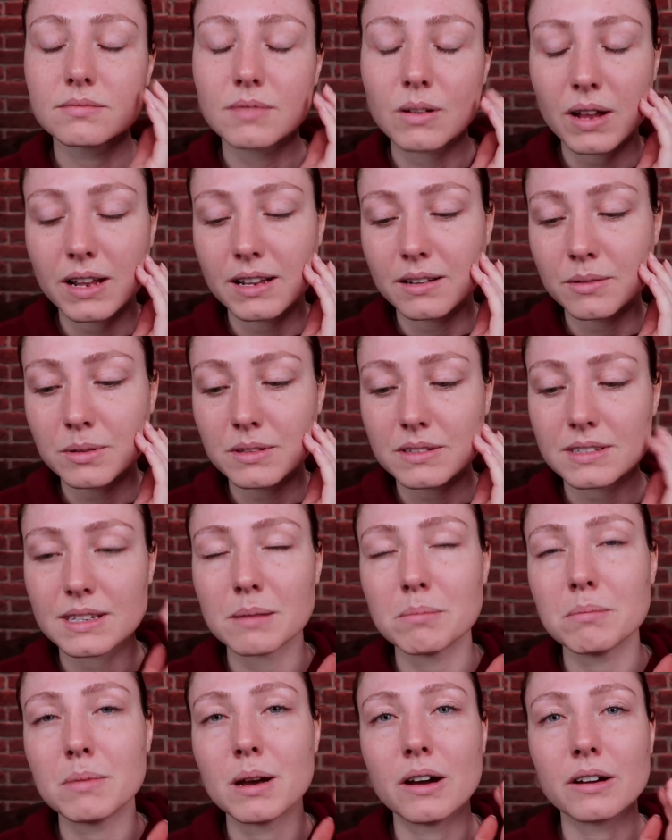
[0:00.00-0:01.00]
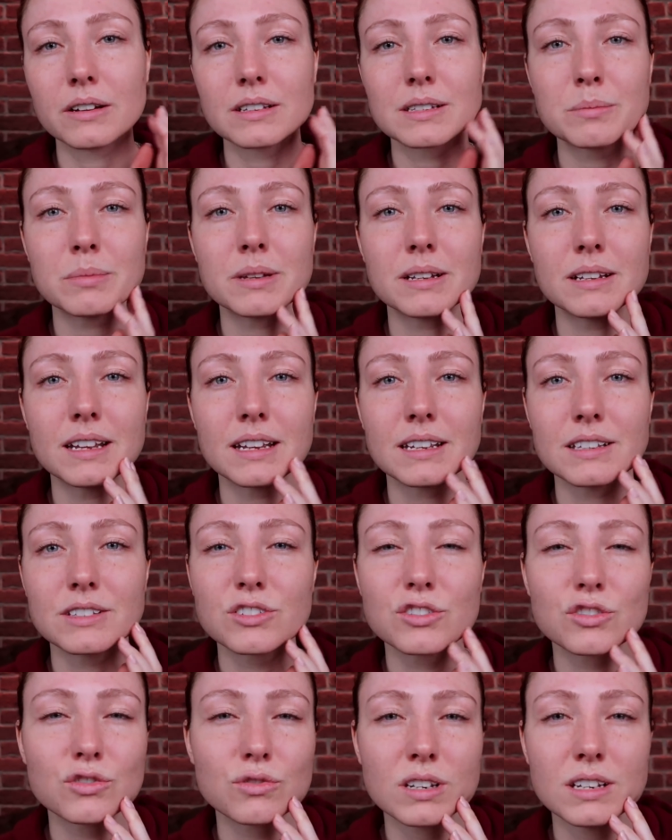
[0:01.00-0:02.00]
Well, I wouldn't say marks, but like
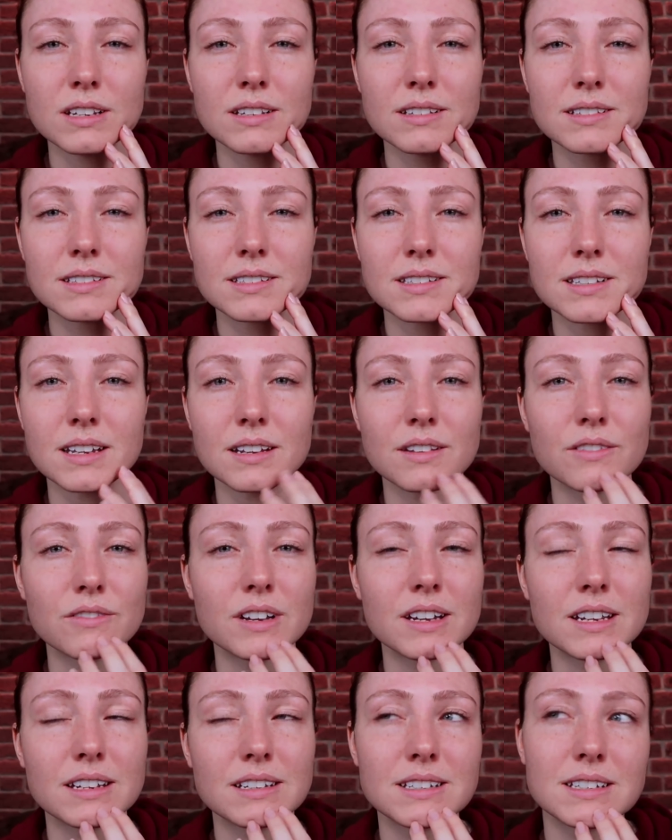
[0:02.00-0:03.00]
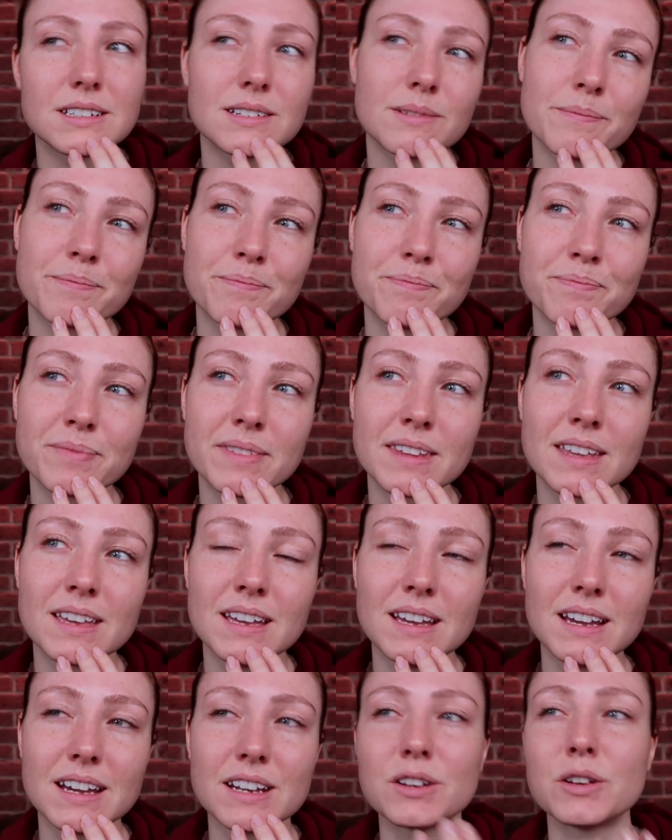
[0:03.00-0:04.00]
streaks, and I find,
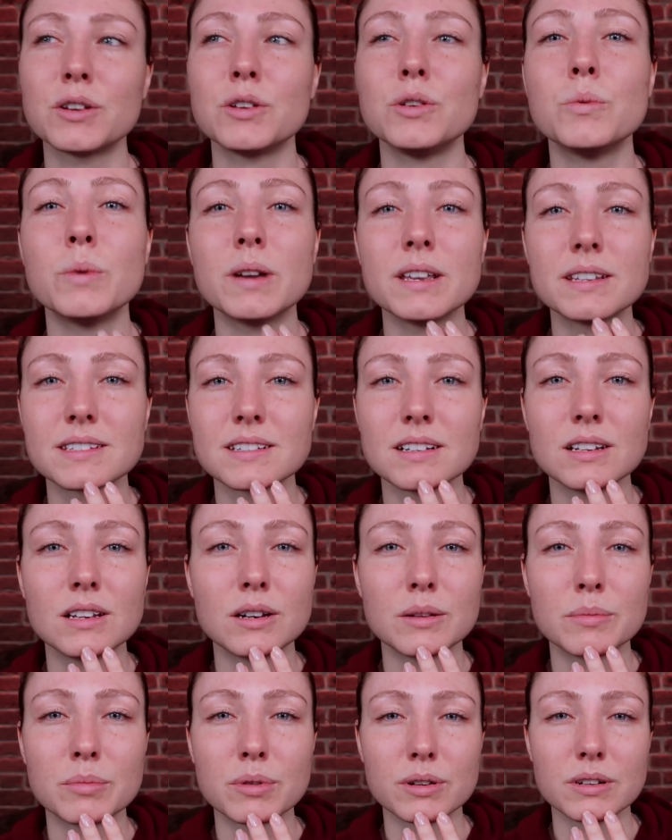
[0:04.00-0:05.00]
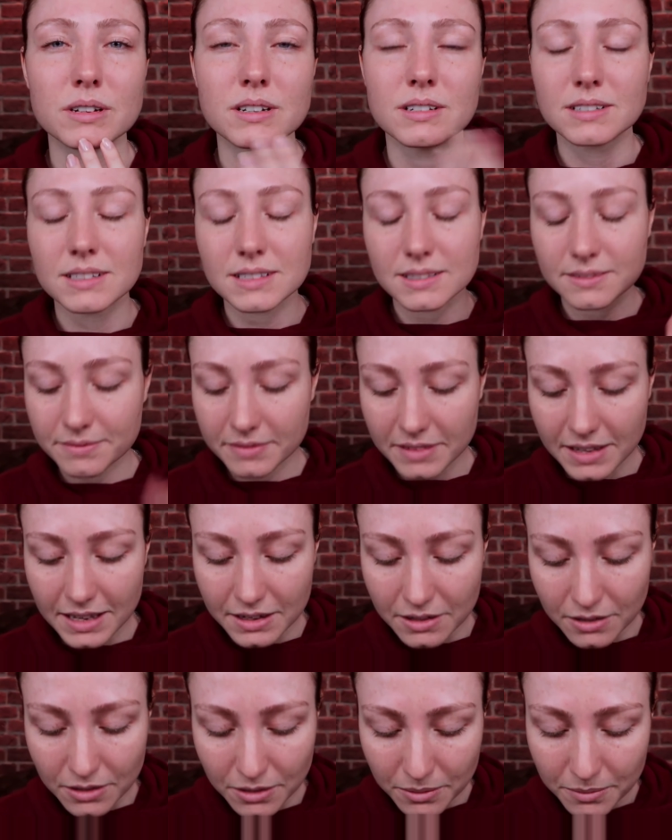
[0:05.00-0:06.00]
I don't know, you waste a lot of product. I
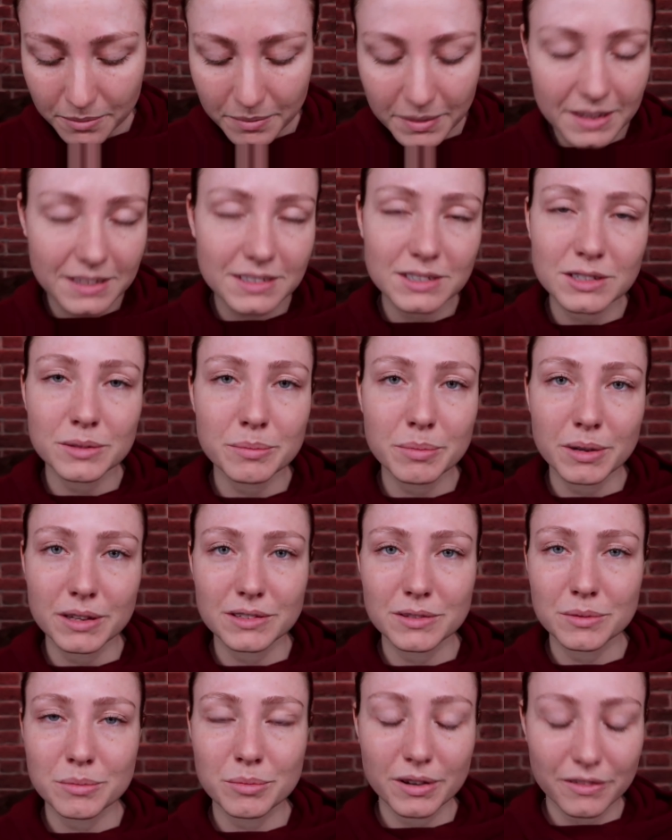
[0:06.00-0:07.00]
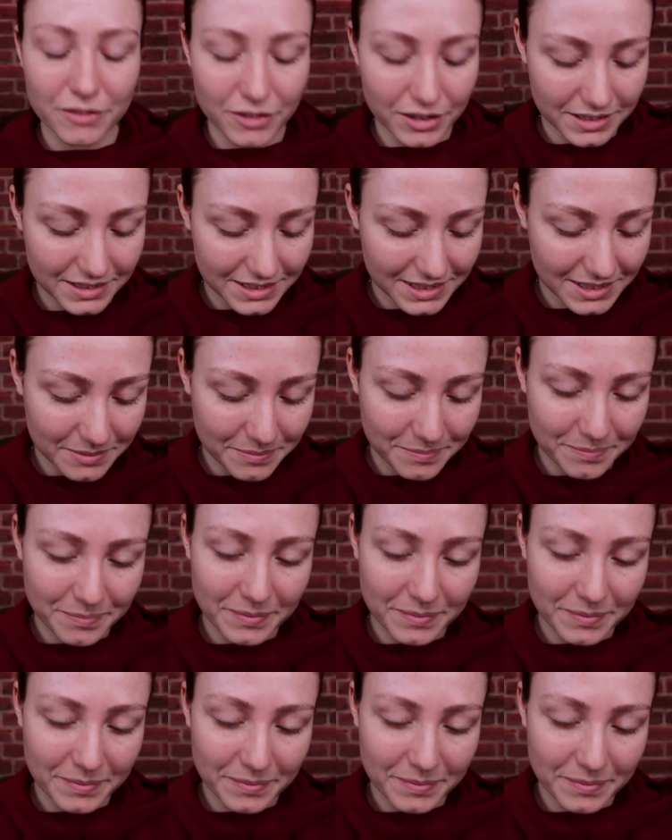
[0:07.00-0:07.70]
don't know, it's just personal preference.